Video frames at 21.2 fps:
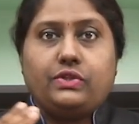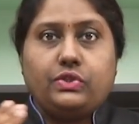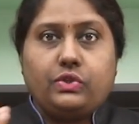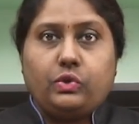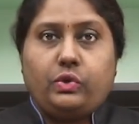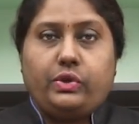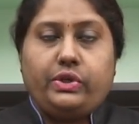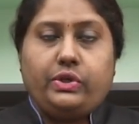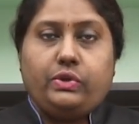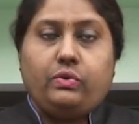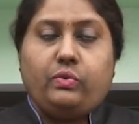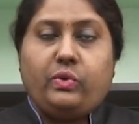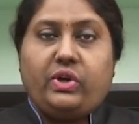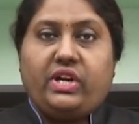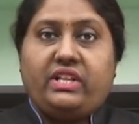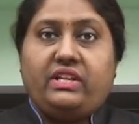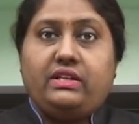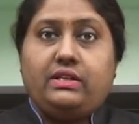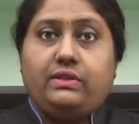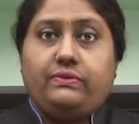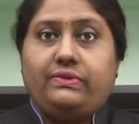show you
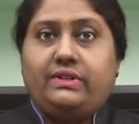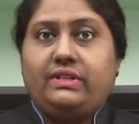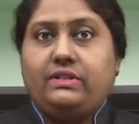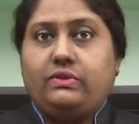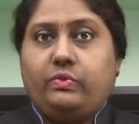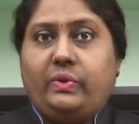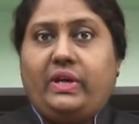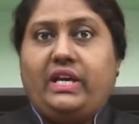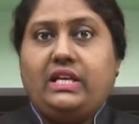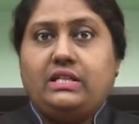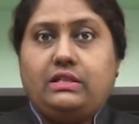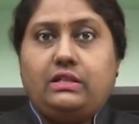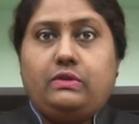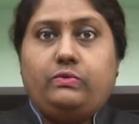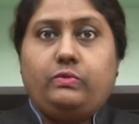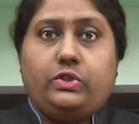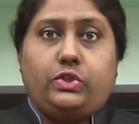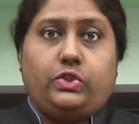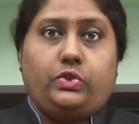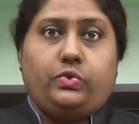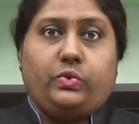what are the different ways
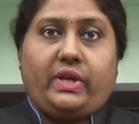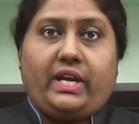in which